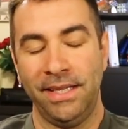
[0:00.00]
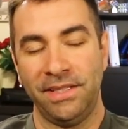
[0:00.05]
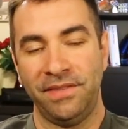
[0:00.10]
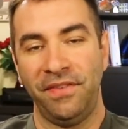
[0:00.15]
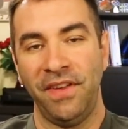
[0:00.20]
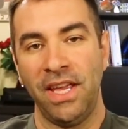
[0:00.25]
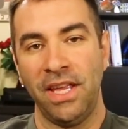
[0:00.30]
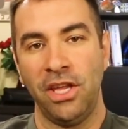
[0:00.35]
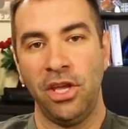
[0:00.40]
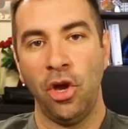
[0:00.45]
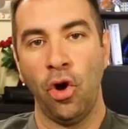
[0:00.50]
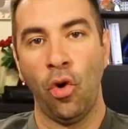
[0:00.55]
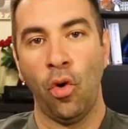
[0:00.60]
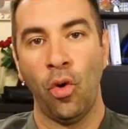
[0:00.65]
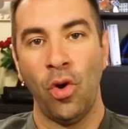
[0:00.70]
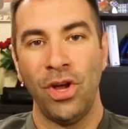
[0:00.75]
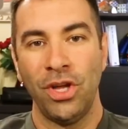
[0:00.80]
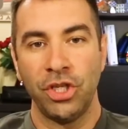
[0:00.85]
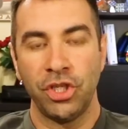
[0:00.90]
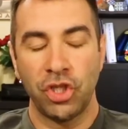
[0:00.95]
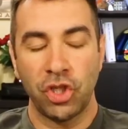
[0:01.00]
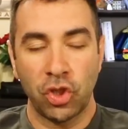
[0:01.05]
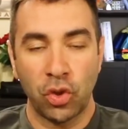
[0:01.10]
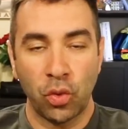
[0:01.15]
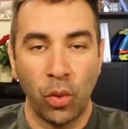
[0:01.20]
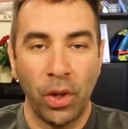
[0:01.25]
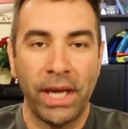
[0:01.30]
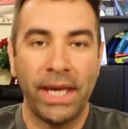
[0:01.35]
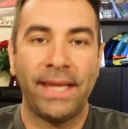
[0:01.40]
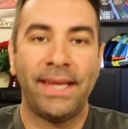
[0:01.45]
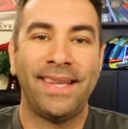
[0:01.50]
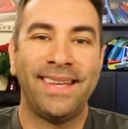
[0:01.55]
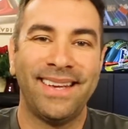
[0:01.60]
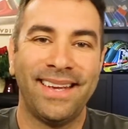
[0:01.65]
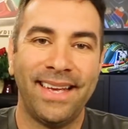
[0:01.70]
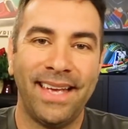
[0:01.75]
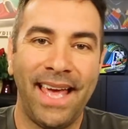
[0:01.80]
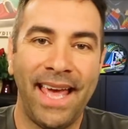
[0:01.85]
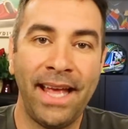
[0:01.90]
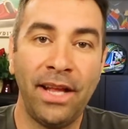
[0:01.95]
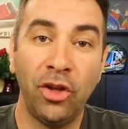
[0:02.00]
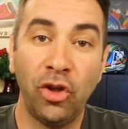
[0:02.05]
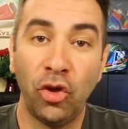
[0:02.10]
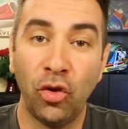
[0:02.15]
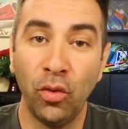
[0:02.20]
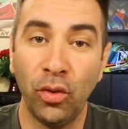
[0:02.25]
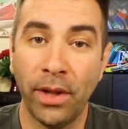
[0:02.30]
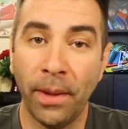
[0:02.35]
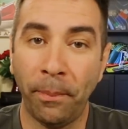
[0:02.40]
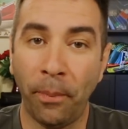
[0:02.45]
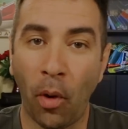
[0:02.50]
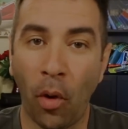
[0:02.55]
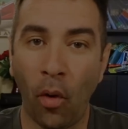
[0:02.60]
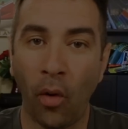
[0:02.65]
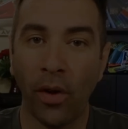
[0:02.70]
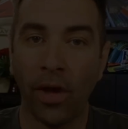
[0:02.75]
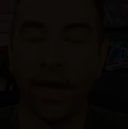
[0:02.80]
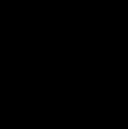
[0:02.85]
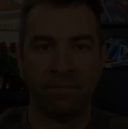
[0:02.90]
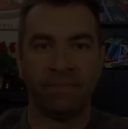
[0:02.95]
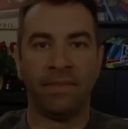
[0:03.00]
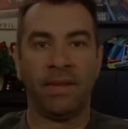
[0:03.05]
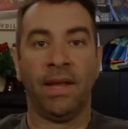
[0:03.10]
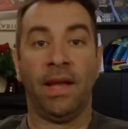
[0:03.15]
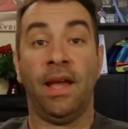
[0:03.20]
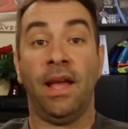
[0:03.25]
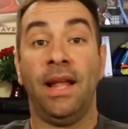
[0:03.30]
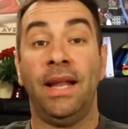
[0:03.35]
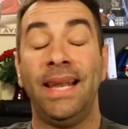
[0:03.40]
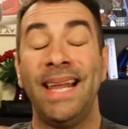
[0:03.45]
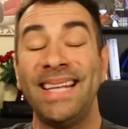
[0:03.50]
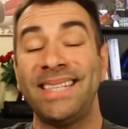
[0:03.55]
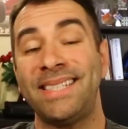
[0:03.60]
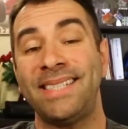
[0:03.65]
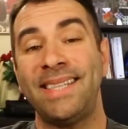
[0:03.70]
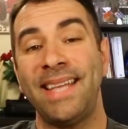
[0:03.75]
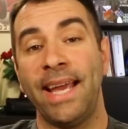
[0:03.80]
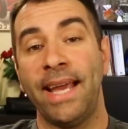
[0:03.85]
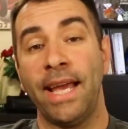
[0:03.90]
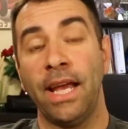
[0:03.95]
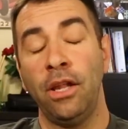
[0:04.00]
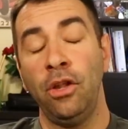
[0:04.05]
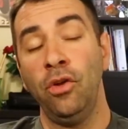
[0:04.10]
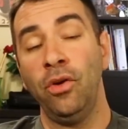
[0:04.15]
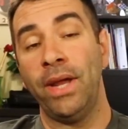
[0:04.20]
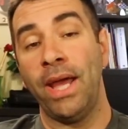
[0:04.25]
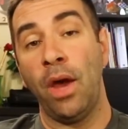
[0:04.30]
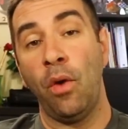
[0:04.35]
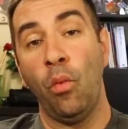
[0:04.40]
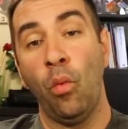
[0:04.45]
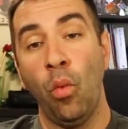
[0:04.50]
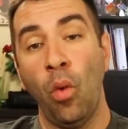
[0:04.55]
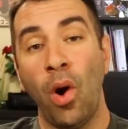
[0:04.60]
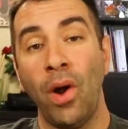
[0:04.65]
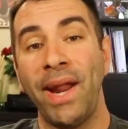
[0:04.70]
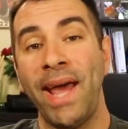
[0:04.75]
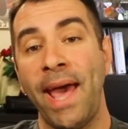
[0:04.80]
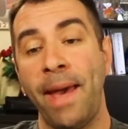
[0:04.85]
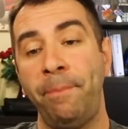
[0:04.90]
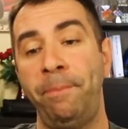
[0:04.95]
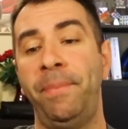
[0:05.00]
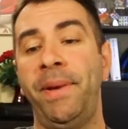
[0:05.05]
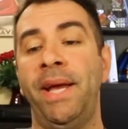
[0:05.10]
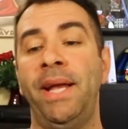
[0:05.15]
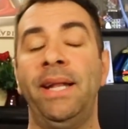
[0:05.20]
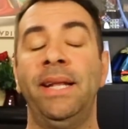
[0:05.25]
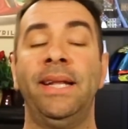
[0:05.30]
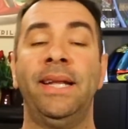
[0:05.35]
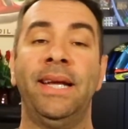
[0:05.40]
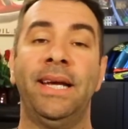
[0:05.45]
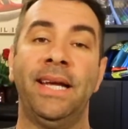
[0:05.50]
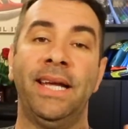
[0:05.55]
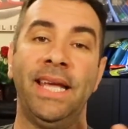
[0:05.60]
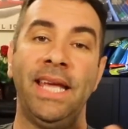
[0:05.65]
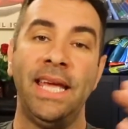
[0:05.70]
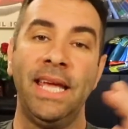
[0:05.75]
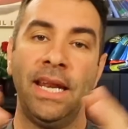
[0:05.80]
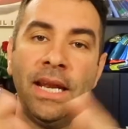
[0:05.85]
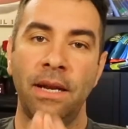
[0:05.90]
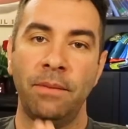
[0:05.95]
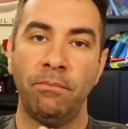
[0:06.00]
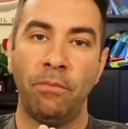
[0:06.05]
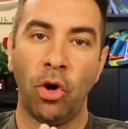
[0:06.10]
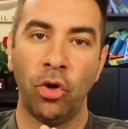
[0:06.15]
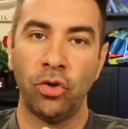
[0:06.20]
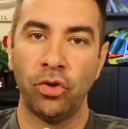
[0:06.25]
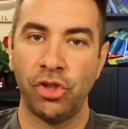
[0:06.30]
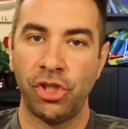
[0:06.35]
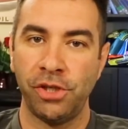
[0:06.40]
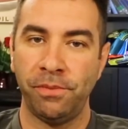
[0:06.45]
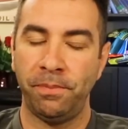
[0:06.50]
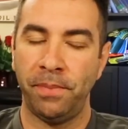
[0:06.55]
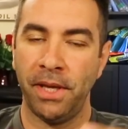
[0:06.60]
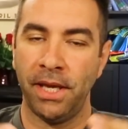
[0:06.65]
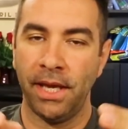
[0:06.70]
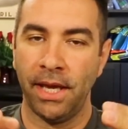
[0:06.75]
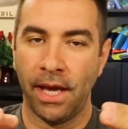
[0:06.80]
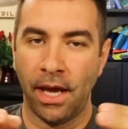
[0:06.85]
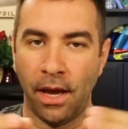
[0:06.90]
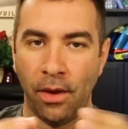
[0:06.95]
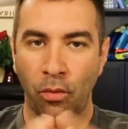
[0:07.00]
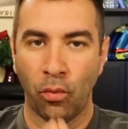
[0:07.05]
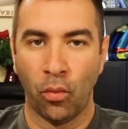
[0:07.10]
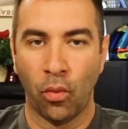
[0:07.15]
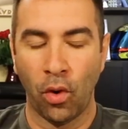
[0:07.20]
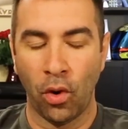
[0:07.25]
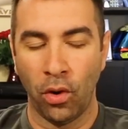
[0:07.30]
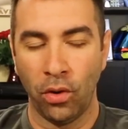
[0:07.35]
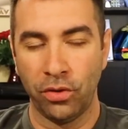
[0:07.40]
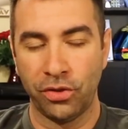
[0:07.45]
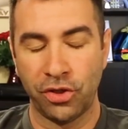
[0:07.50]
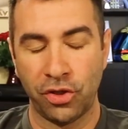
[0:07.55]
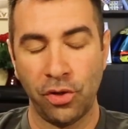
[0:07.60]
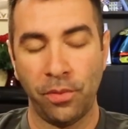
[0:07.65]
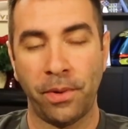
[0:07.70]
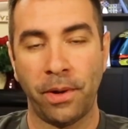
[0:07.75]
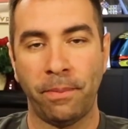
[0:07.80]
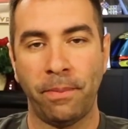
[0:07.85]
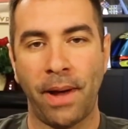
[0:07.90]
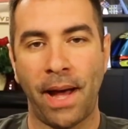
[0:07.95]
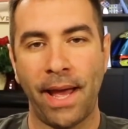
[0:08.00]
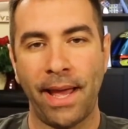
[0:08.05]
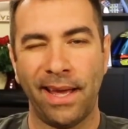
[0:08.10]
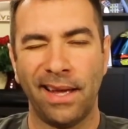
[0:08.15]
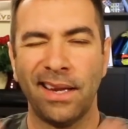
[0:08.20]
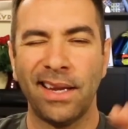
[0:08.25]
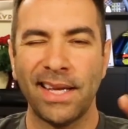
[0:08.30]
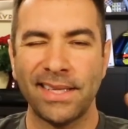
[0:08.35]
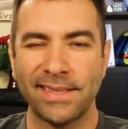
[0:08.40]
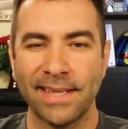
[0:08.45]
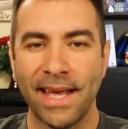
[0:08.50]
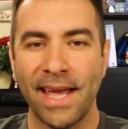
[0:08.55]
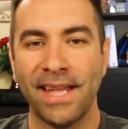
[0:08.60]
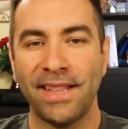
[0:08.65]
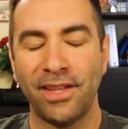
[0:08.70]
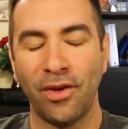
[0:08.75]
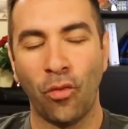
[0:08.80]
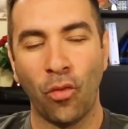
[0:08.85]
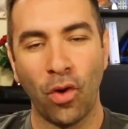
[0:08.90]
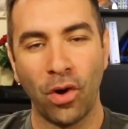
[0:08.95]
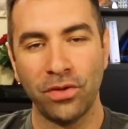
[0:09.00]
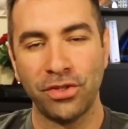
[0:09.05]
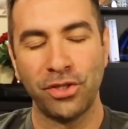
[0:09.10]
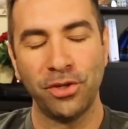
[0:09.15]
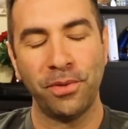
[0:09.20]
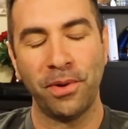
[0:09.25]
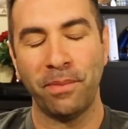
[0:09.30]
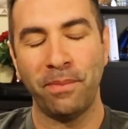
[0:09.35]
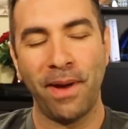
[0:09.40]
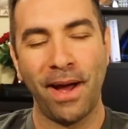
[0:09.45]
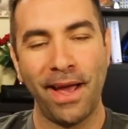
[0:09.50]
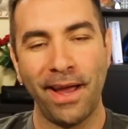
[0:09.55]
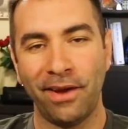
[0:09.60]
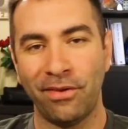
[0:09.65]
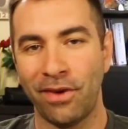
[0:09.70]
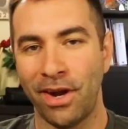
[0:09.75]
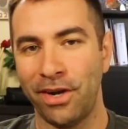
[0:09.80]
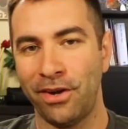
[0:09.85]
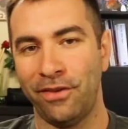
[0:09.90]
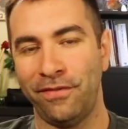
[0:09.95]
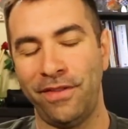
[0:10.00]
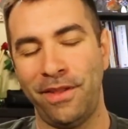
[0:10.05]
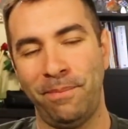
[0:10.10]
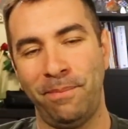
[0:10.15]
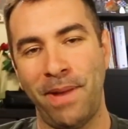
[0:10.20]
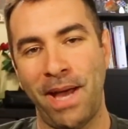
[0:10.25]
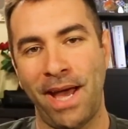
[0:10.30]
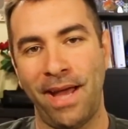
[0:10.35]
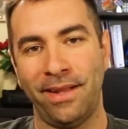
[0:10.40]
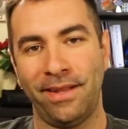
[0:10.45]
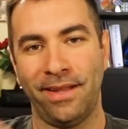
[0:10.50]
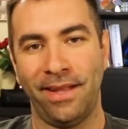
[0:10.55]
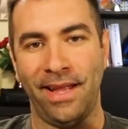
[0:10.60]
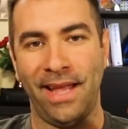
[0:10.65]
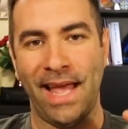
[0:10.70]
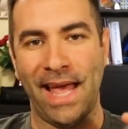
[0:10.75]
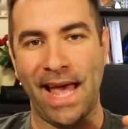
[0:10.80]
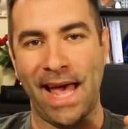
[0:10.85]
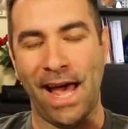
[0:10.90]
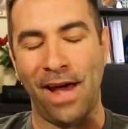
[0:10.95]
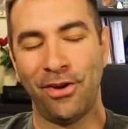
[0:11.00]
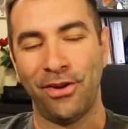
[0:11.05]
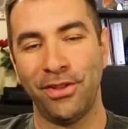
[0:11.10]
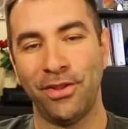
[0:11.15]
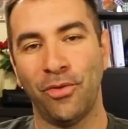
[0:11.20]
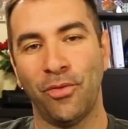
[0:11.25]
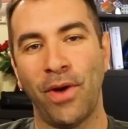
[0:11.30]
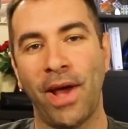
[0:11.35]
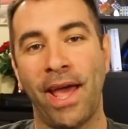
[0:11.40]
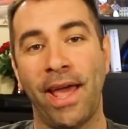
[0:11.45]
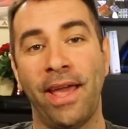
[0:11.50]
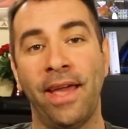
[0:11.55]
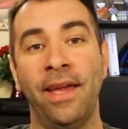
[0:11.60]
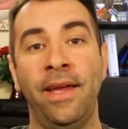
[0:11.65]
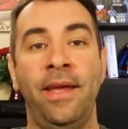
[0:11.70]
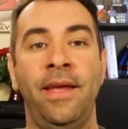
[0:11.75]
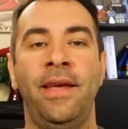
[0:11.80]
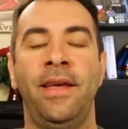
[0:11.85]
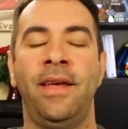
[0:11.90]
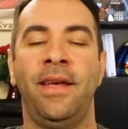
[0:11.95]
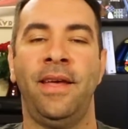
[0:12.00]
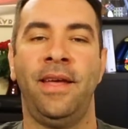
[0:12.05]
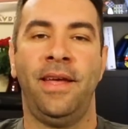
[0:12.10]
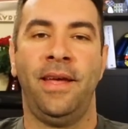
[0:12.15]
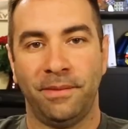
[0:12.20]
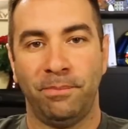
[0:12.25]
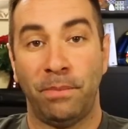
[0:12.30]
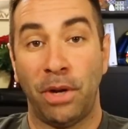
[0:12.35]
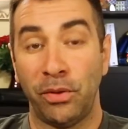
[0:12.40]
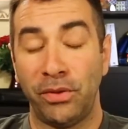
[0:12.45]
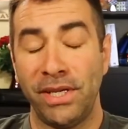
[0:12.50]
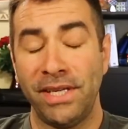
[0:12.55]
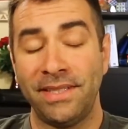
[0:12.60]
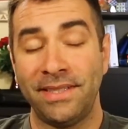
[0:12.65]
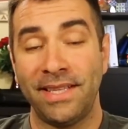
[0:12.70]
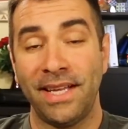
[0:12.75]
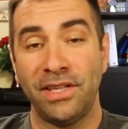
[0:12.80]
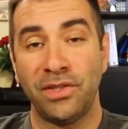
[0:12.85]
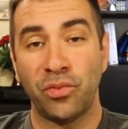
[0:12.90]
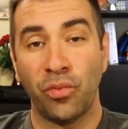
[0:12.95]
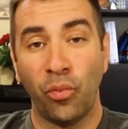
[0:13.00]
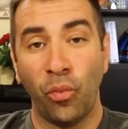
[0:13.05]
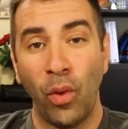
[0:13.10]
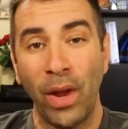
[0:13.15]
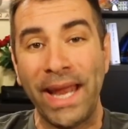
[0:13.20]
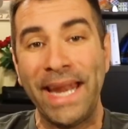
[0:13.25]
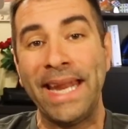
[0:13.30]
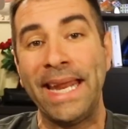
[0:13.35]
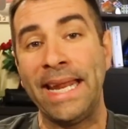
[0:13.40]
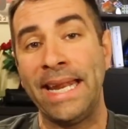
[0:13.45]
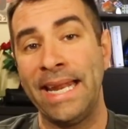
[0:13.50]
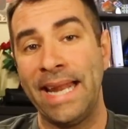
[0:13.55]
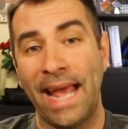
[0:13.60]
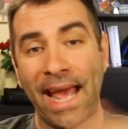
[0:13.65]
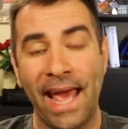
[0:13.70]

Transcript: video sweet and to the point, let's take a look at what happened in MotoGP at World Superbike. Let's get the World Superbike right off the bat out of the way. Bautista is winning